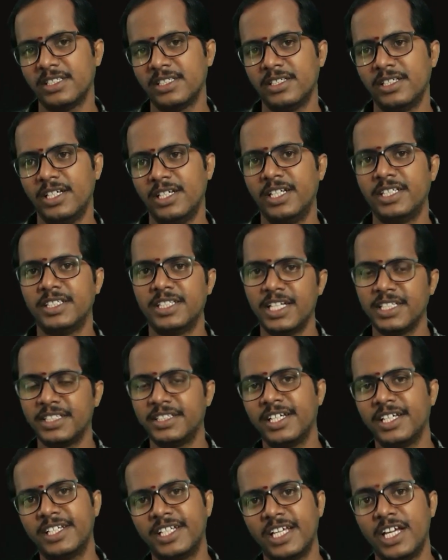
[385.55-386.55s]
It says
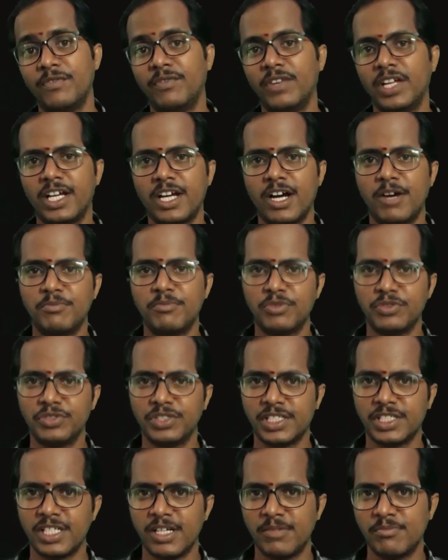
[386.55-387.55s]
that every
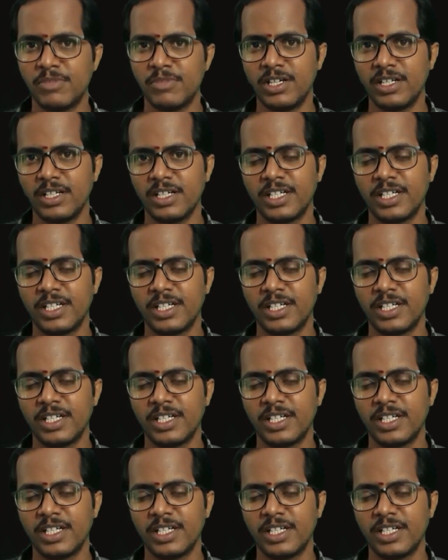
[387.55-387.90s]
composite number